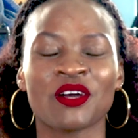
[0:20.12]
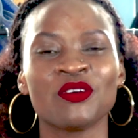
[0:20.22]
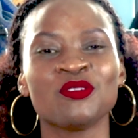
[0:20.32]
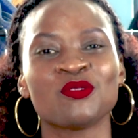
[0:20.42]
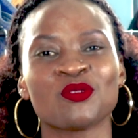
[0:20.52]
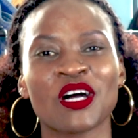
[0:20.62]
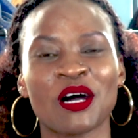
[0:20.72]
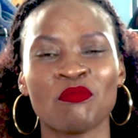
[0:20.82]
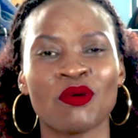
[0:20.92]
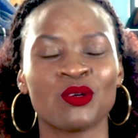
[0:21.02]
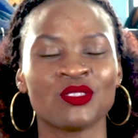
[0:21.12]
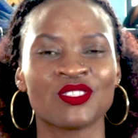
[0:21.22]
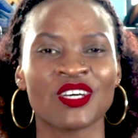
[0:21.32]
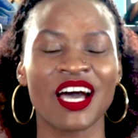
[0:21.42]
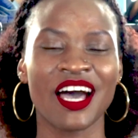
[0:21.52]
we are going to talk about
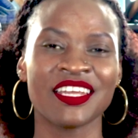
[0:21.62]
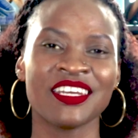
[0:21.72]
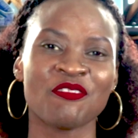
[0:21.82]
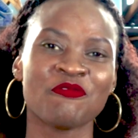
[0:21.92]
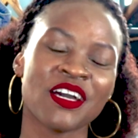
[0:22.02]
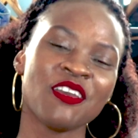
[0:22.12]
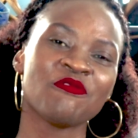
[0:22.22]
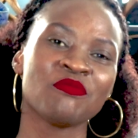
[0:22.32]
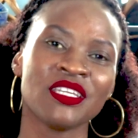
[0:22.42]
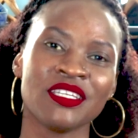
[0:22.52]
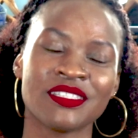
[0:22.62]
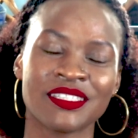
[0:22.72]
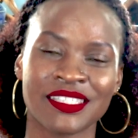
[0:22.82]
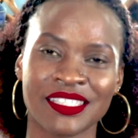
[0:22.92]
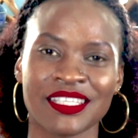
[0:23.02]
under 5
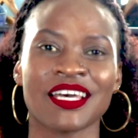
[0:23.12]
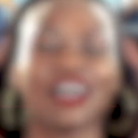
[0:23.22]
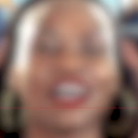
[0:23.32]
minutes